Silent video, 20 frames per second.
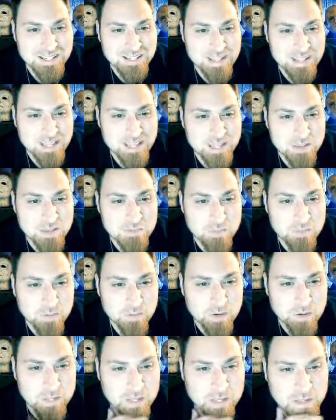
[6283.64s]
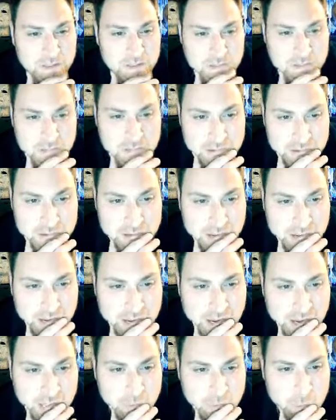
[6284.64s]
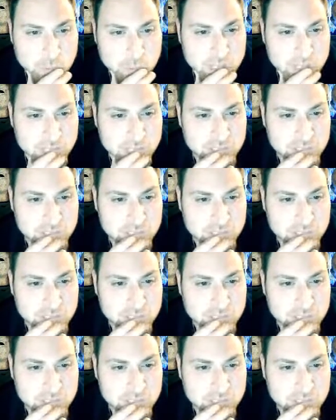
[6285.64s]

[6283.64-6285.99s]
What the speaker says: Avery, Halloween